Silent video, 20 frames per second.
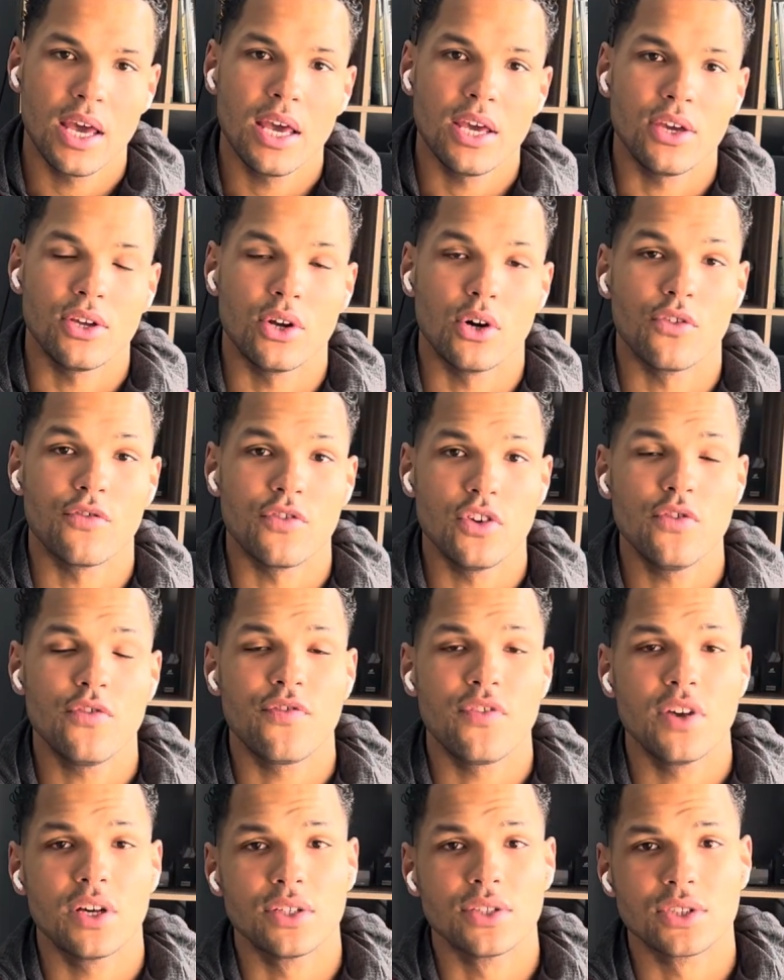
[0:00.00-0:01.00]
You know, if you
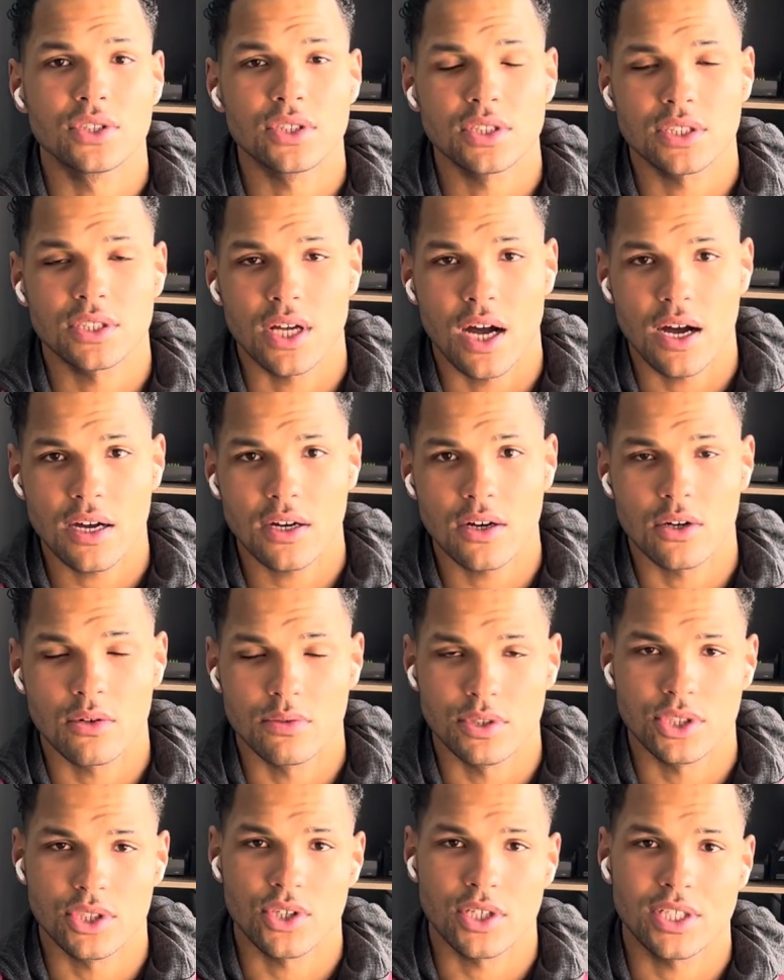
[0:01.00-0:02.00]
feel stuck or
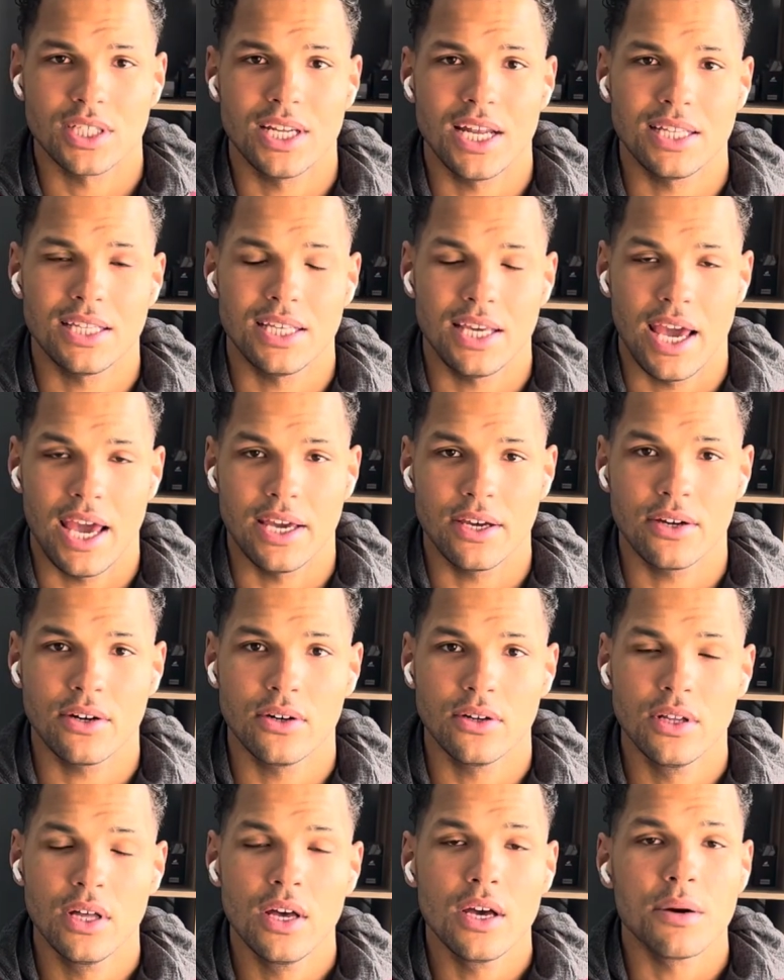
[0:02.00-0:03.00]
restricted at the
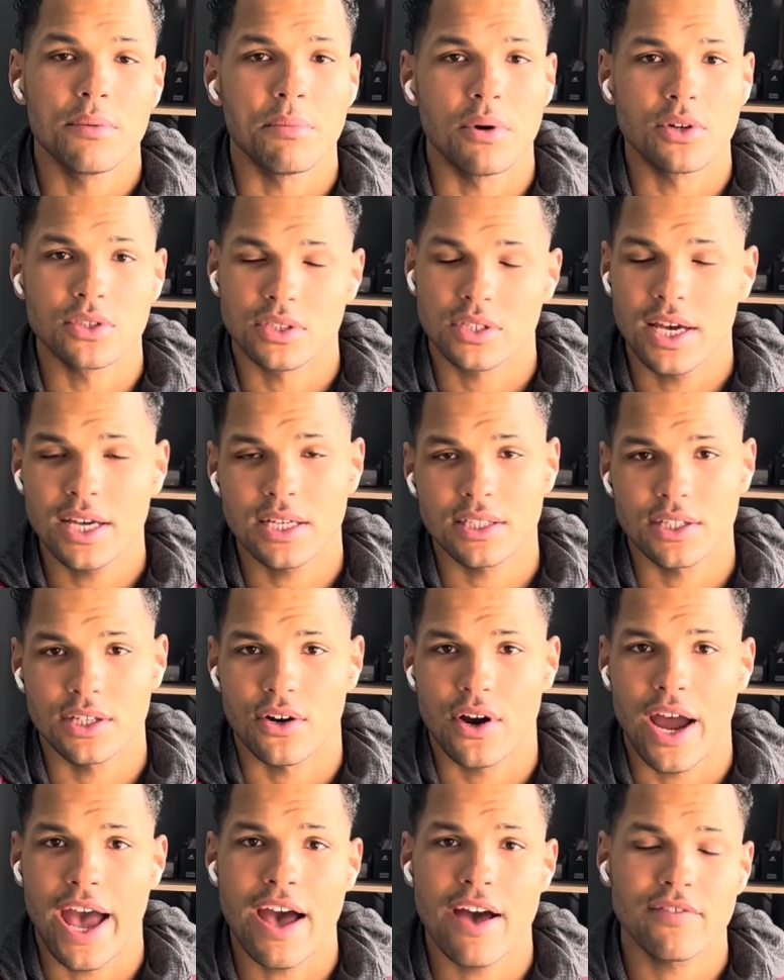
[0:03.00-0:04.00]
ankle, most likely you're
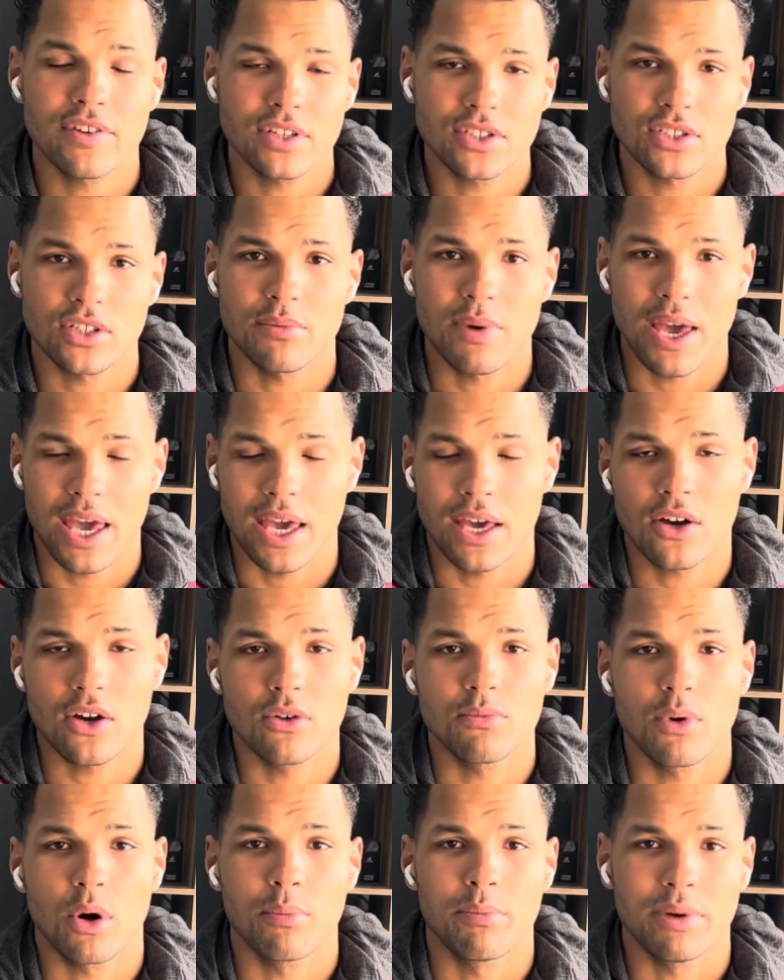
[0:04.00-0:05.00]
having some ankle
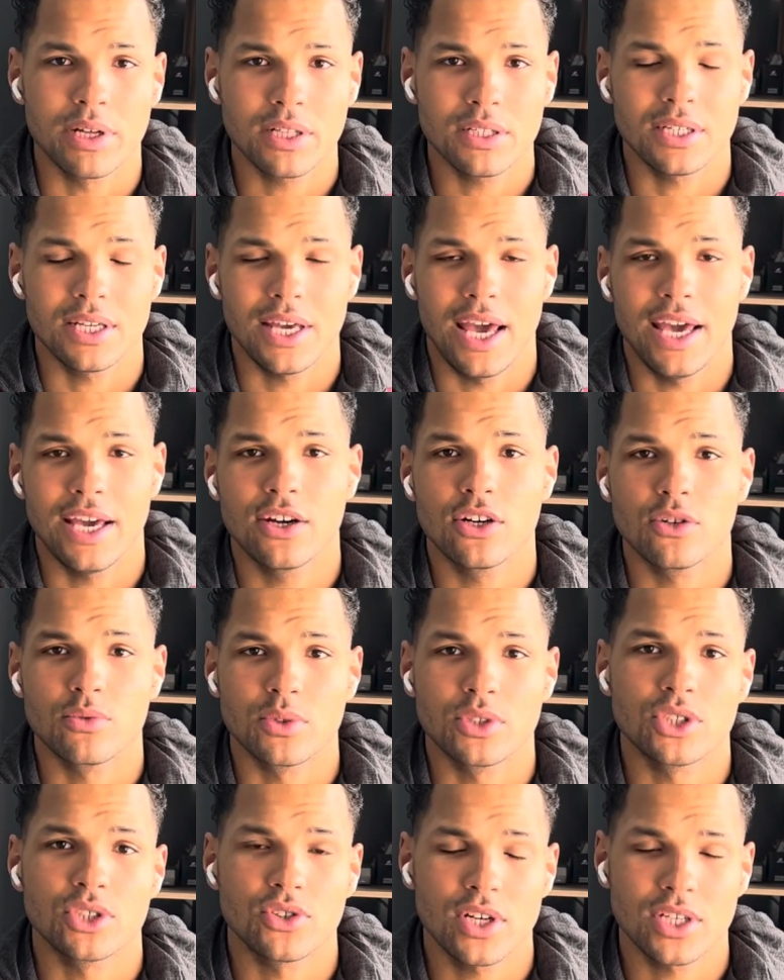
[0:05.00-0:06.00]
mobility, ankle
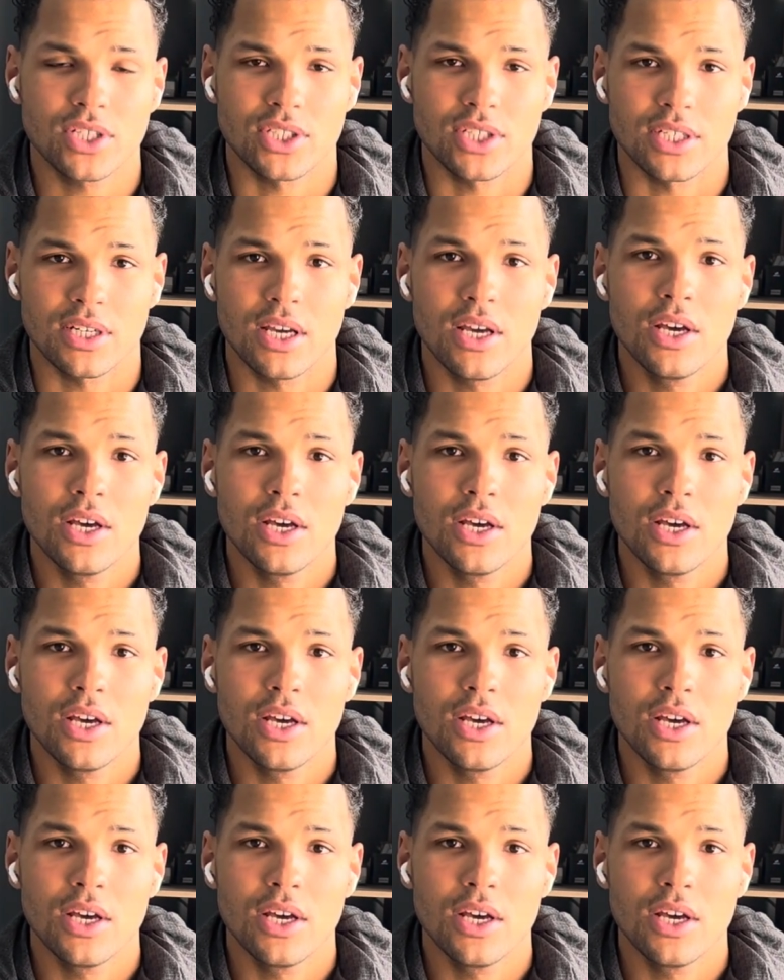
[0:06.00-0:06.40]
restriction.